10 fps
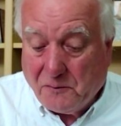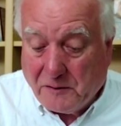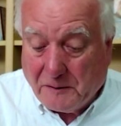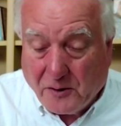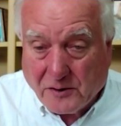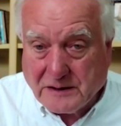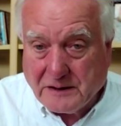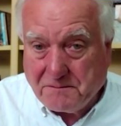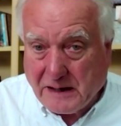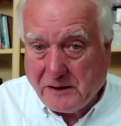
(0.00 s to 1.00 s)

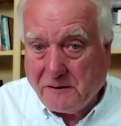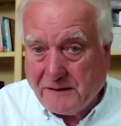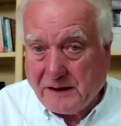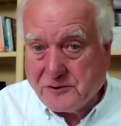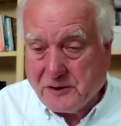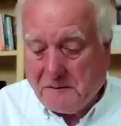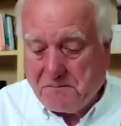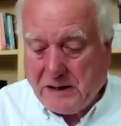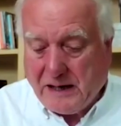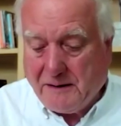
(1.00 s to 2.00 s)
reported manufacturing
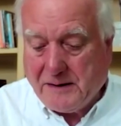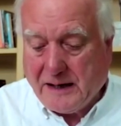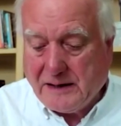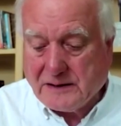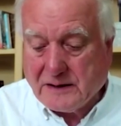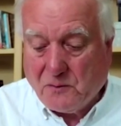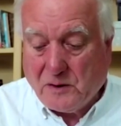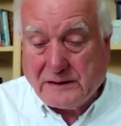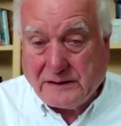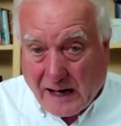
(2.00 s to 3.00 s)
PMIs that
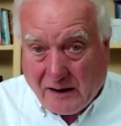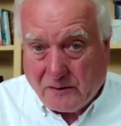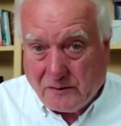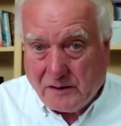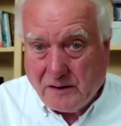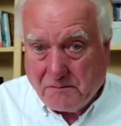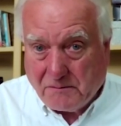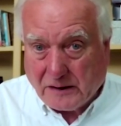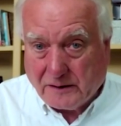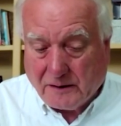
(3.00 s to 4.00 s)
were down
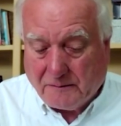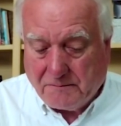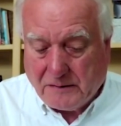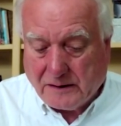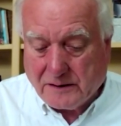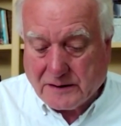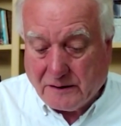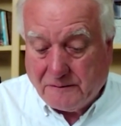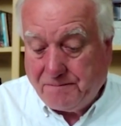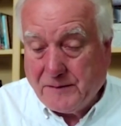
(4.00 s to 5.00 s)
month on month.
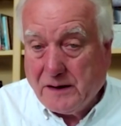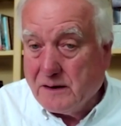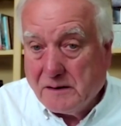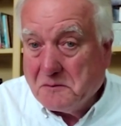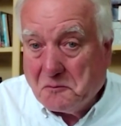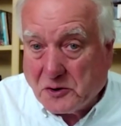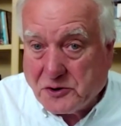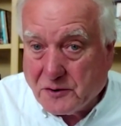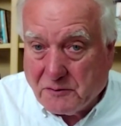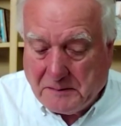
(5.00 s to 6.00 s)
So what
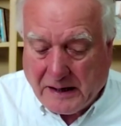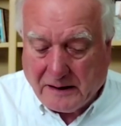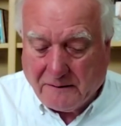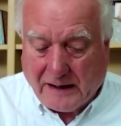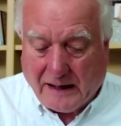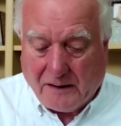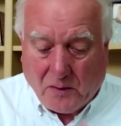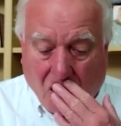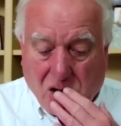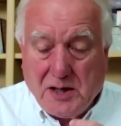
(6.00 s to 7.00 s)
should we make of that?
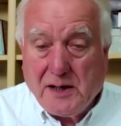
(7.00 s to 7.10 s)
Well,